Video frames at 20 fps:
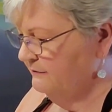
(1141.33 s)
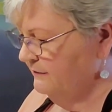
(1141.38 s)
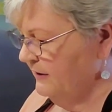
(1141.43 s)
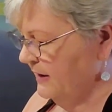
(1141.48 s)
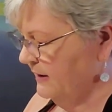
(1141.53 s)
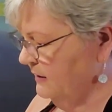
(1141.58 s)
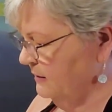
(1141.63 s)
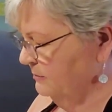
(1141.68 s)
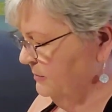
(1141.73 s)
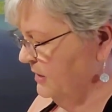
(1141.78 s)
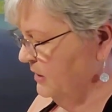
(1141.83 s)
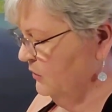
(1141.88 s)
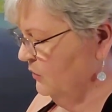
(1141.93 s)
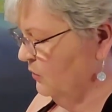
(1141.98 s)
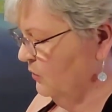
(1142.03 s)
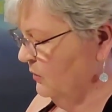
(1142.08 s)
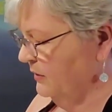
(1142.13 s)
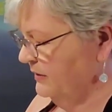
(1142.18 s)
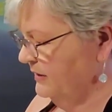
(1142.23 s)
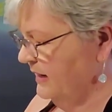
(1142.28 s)
if I can be
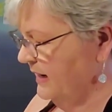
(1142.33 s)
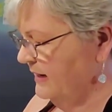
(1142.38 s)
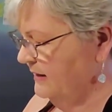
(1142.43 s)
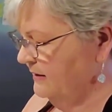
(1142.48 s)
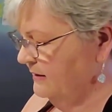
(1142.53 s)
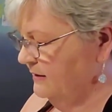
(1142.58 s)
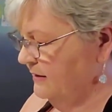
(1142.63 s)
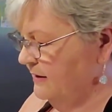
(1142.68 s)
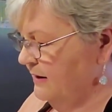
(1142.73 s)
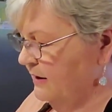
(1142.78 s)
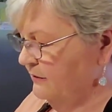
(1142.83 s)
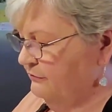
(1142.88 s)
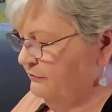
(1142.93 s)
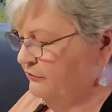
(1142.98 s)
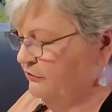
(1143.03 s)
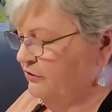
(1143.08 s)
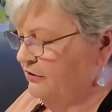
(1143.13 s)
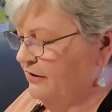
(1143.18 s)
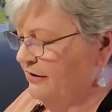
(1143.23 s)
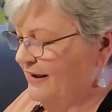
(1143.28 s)
coordinated
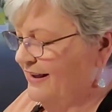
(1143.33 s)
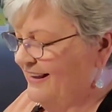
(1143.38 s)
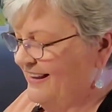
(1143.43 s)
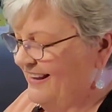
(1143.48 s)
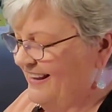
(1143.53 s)
enough to